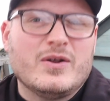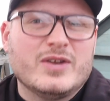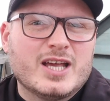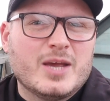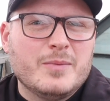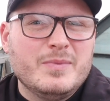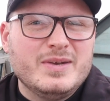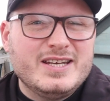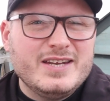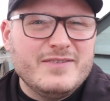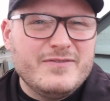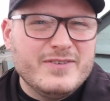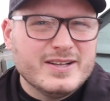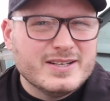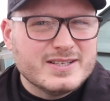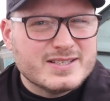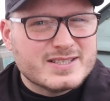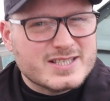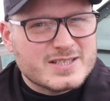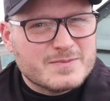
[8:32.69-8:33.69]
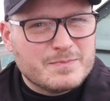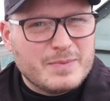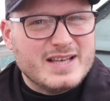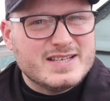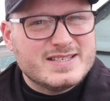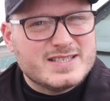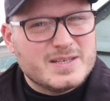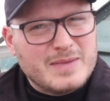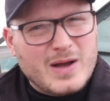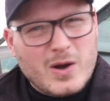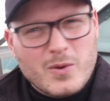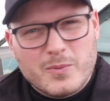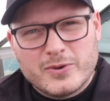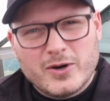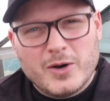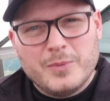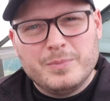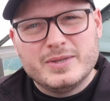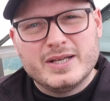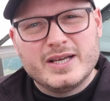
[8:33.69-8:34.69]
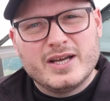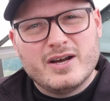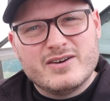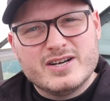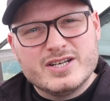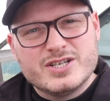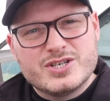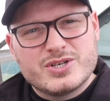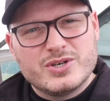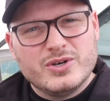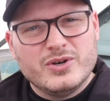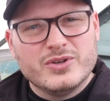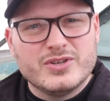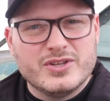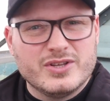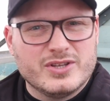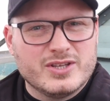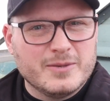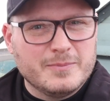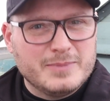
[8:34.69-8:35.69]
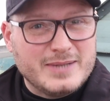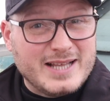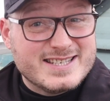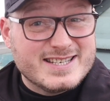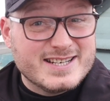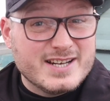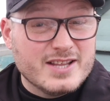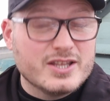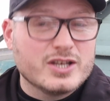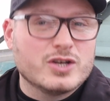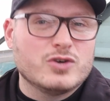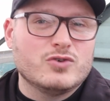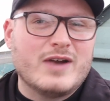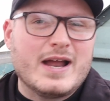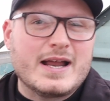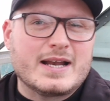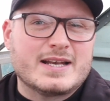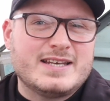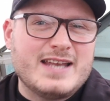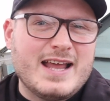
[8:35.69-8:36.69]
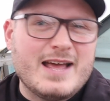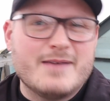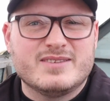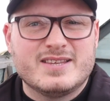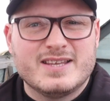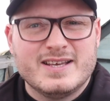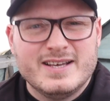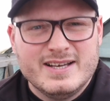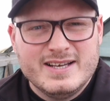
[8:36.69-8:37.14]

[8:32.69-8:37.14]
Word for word: it can be difficult to space them out properly or ensure that they're planted at the correct depth,